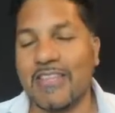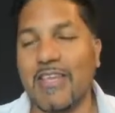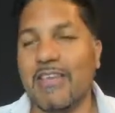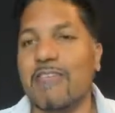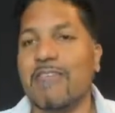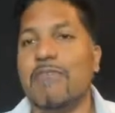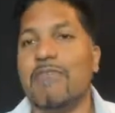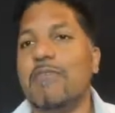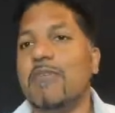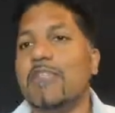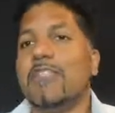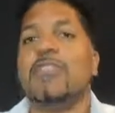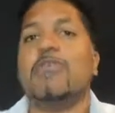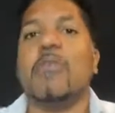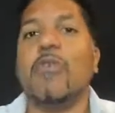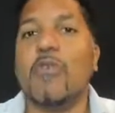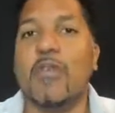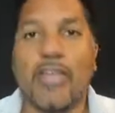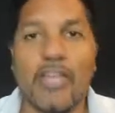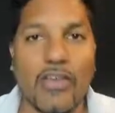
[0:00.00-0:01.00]
they've been
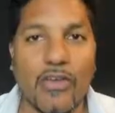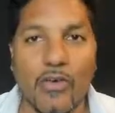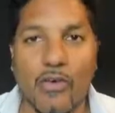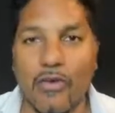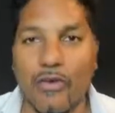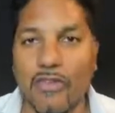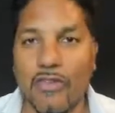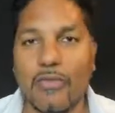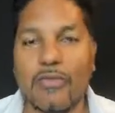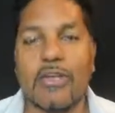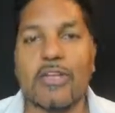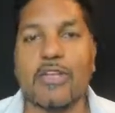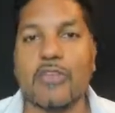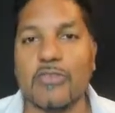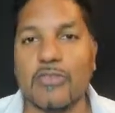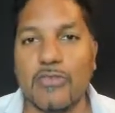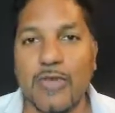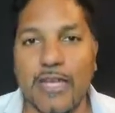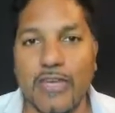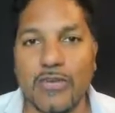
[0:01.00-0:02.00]
smoking, or they want to
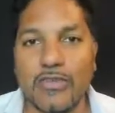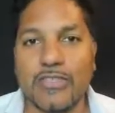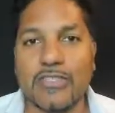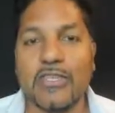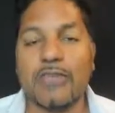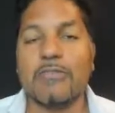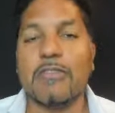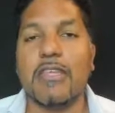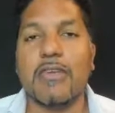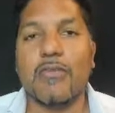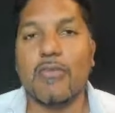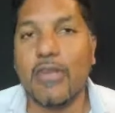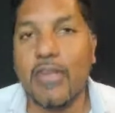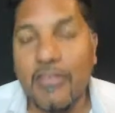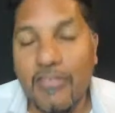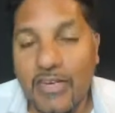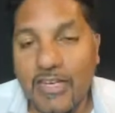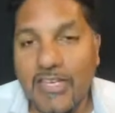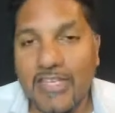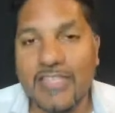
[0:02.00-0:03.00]
lose weight or something,
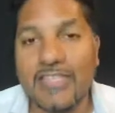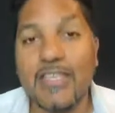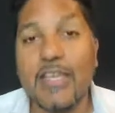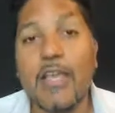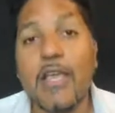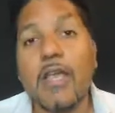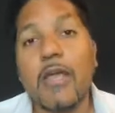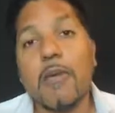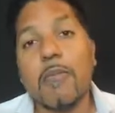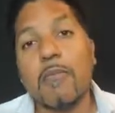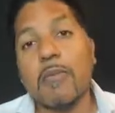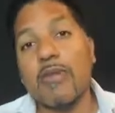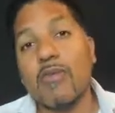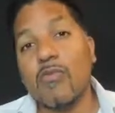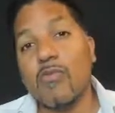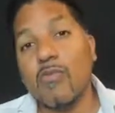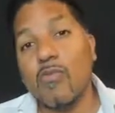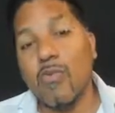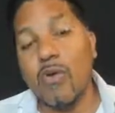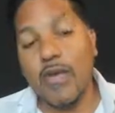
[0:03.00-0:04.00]
whatever it is,
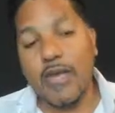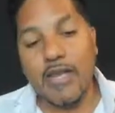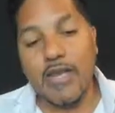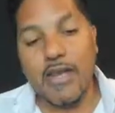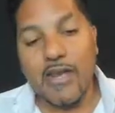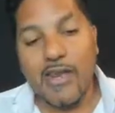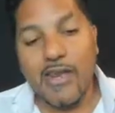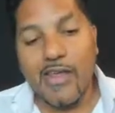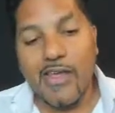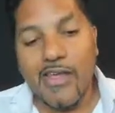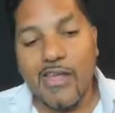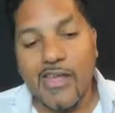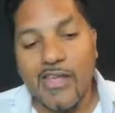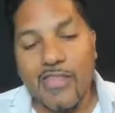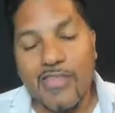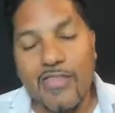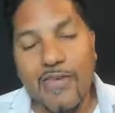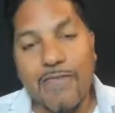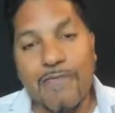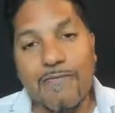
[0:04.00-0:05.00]
but what
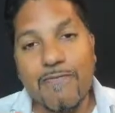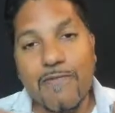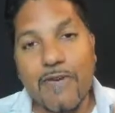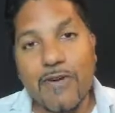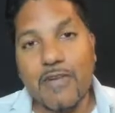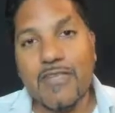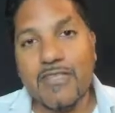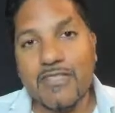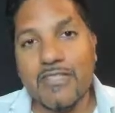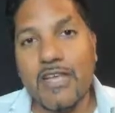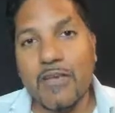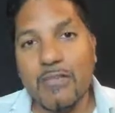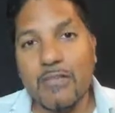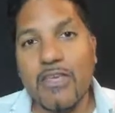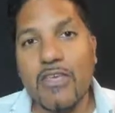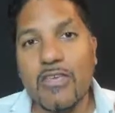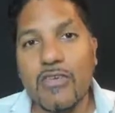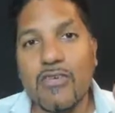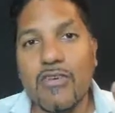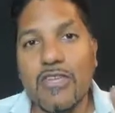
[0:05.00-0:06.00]
the first step
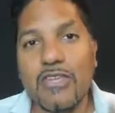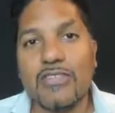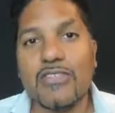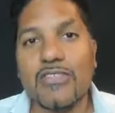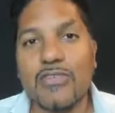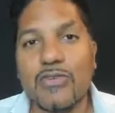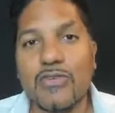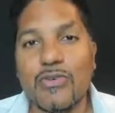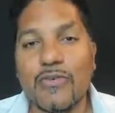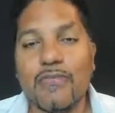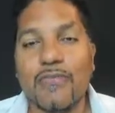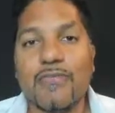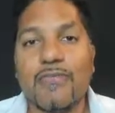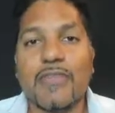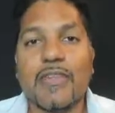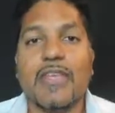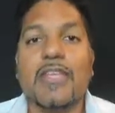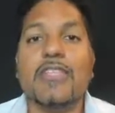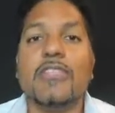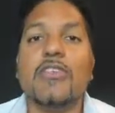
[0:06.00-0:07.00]
that you need to do
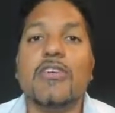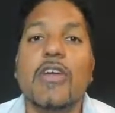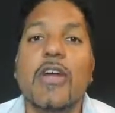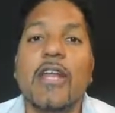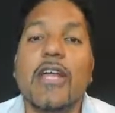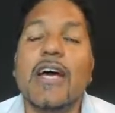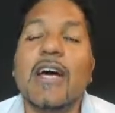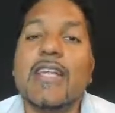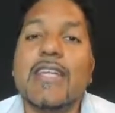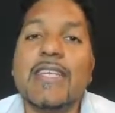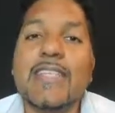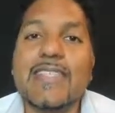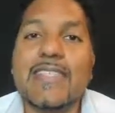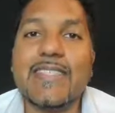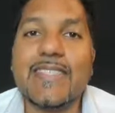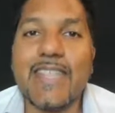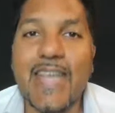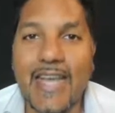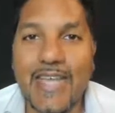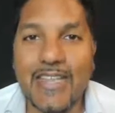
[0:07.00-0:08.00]
is you got to
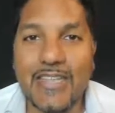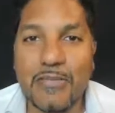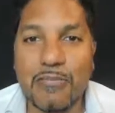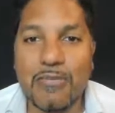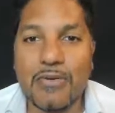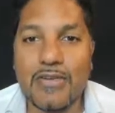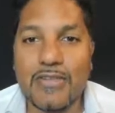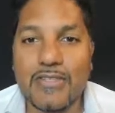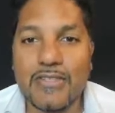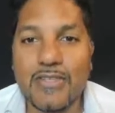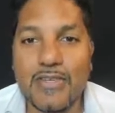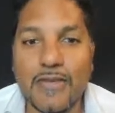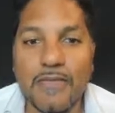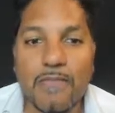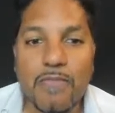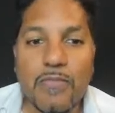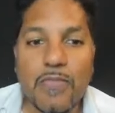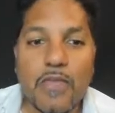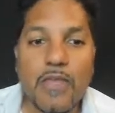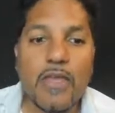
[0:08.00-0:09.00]
understand the person.
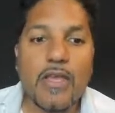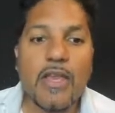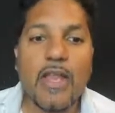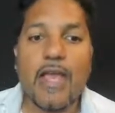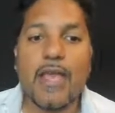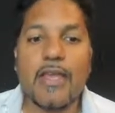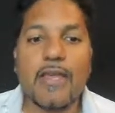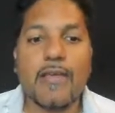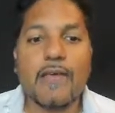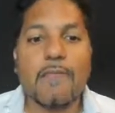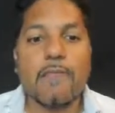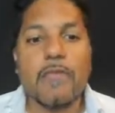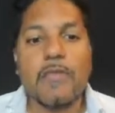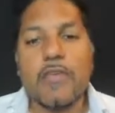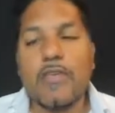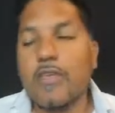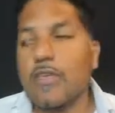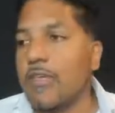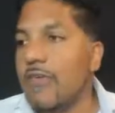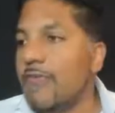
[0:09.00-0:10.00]
Like,
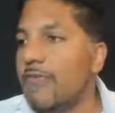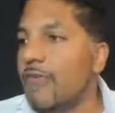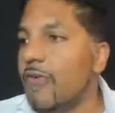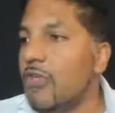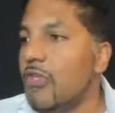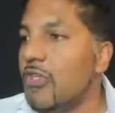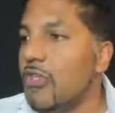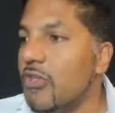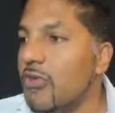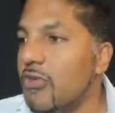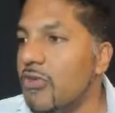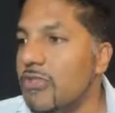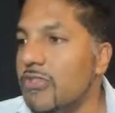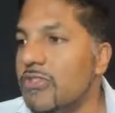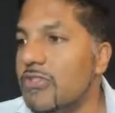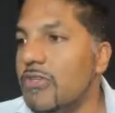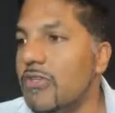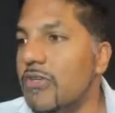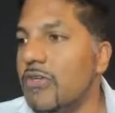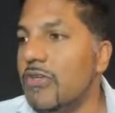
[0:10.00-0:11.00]
for
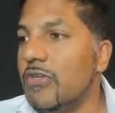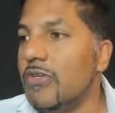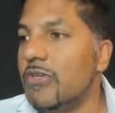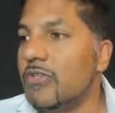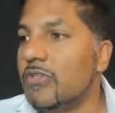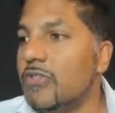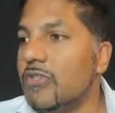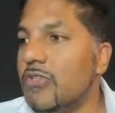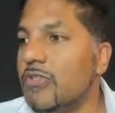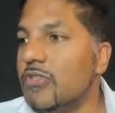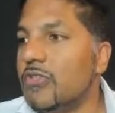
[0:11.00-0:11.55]
you to